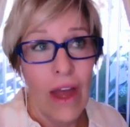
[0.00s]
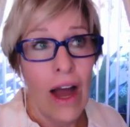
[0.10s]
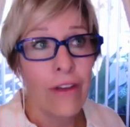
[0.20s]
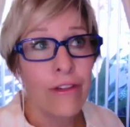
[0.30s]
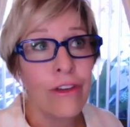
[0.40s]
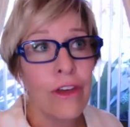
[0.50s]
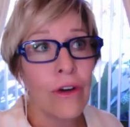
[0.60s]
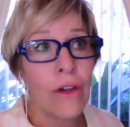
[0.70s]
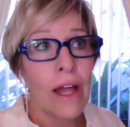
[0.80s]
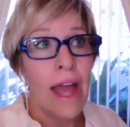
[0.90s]
I
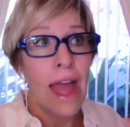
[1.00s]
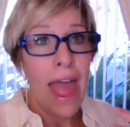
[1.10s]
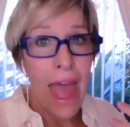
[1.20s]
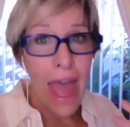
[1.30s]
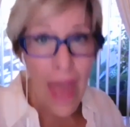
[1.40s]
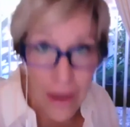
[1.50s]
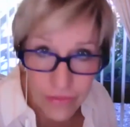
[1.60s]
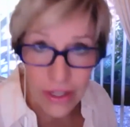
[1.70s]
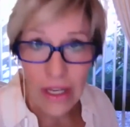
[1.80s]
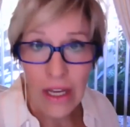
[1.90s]
feel
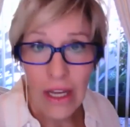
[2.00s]
heavy.